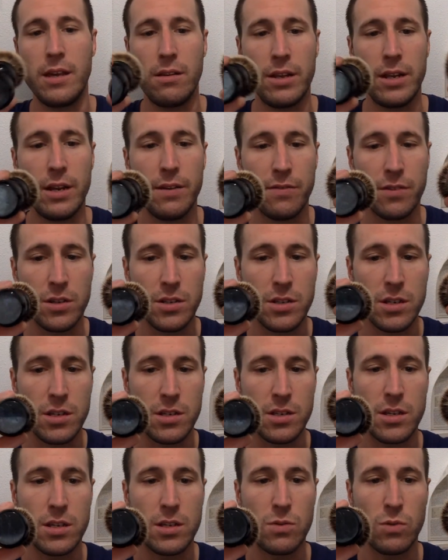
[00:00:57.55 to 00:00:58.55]
only difference
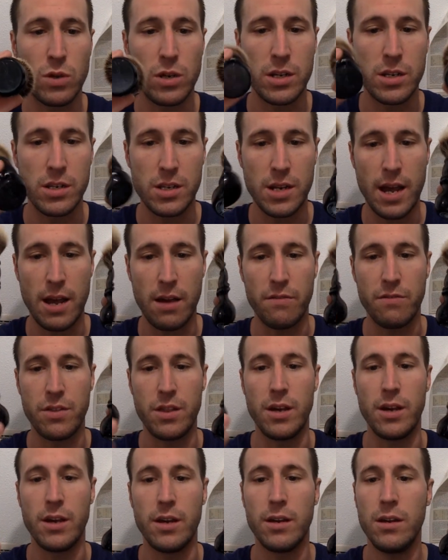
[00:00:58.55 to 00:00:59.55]
is this one doesn't have
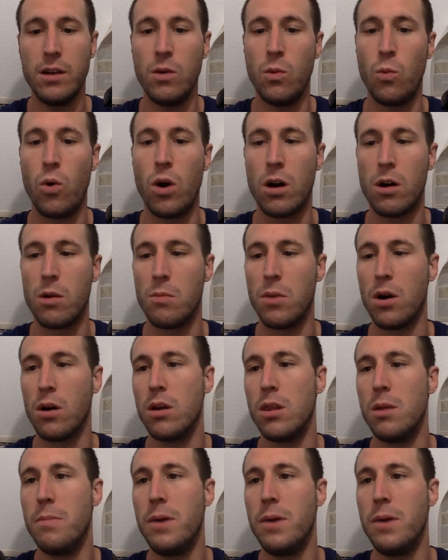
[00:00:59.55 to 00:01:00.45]
the watermark on the